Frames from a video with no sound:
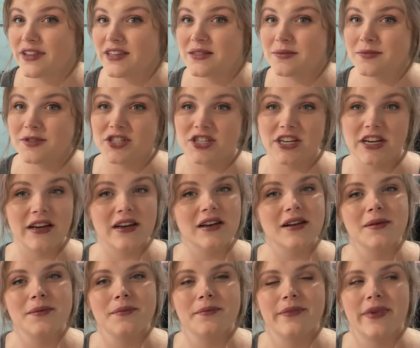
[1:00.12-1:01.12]
this
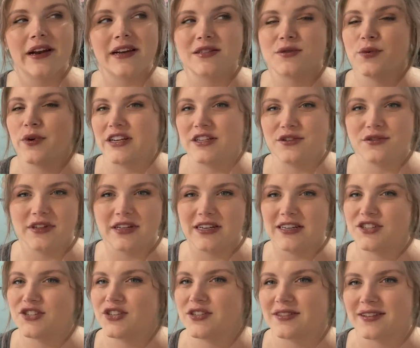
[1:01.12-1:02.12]
machine, but it's way too thin.
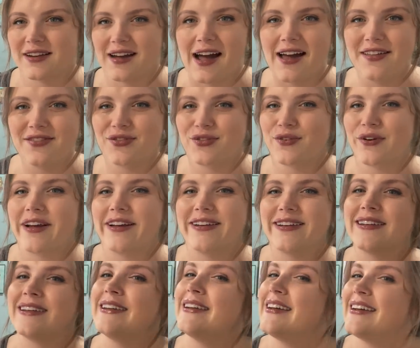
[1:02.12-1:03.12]
It's just a cotton
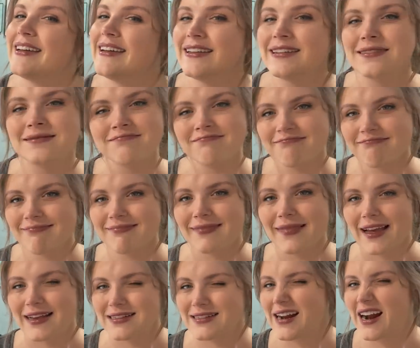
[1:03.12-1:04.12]
thread.
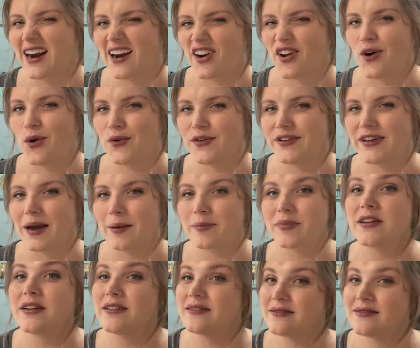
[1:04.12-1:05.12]
It's not gonna hold up.
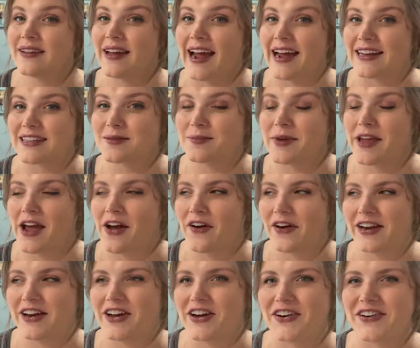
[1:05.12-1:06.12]
Ask me how
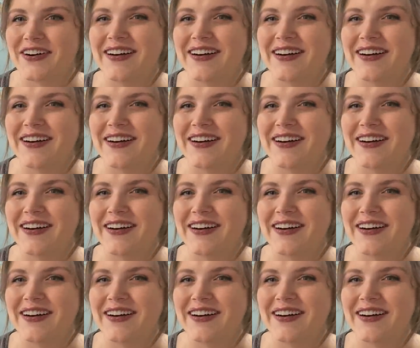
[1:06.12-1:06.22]
I know.